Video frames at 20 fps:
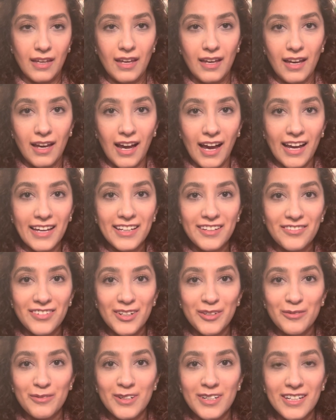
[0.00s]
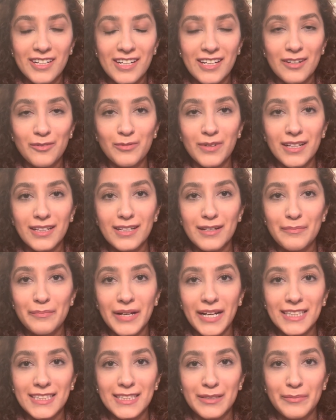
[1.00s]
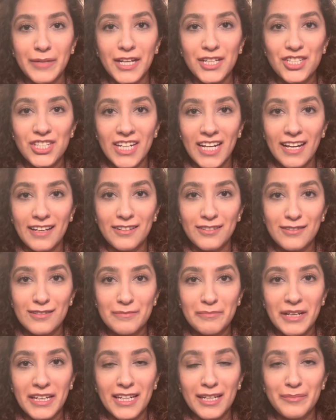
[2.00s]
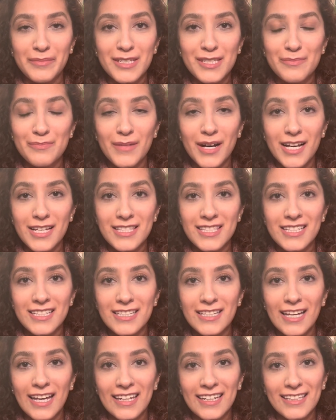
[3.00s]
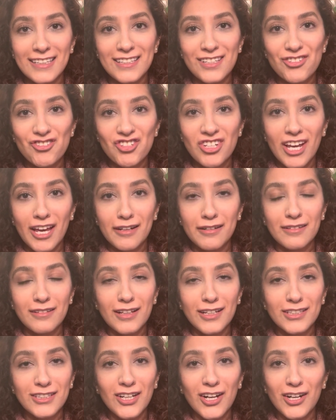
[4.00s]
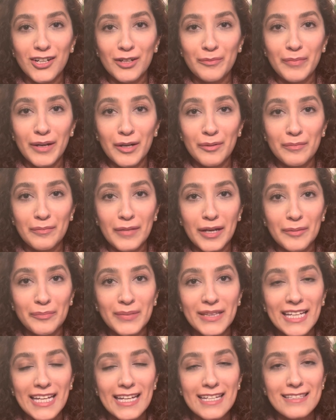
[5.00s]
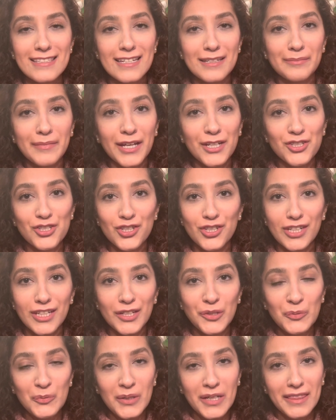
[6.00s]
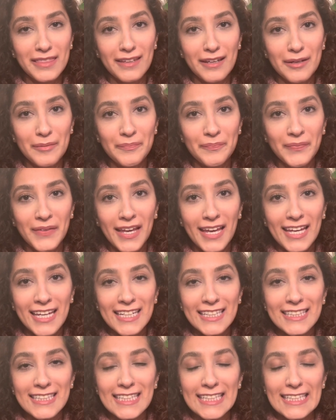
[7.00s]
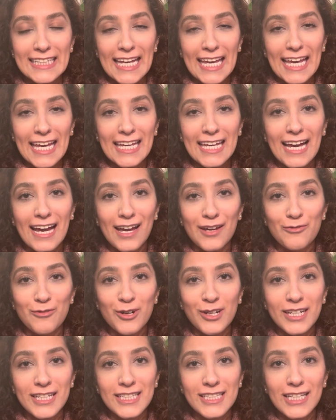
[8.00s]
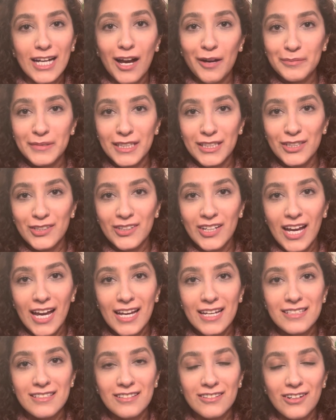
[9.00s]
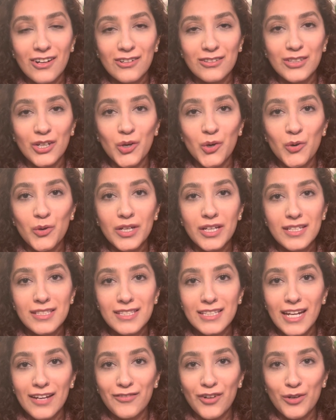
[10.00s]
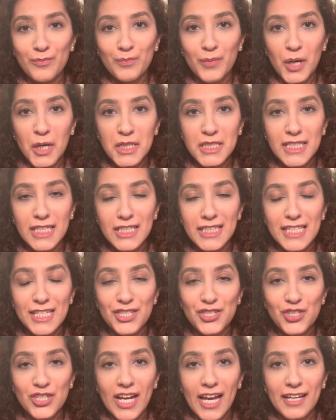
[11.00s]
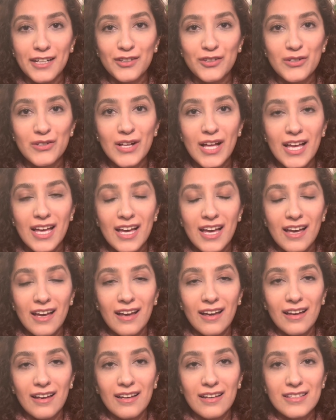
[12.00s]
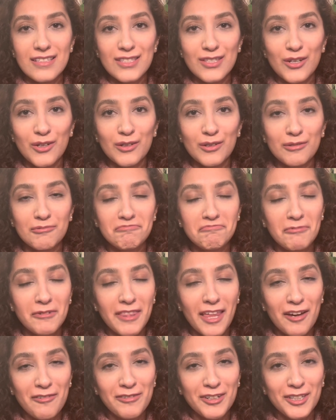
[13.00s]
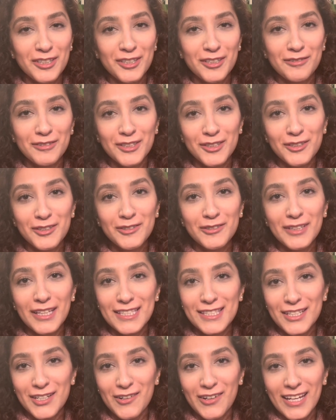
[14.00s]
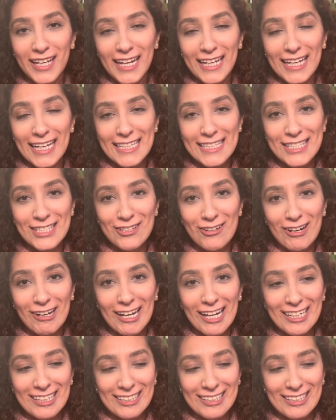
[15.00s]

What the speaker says: Hi everyone, welcome back to my channel. My name is Masa, and in this channel I talk about my plants and my journey with them. Today I wanted to update you guys on all the Hoyas that I've unboxed on this channel. So without further ado, let's go ahead and get started.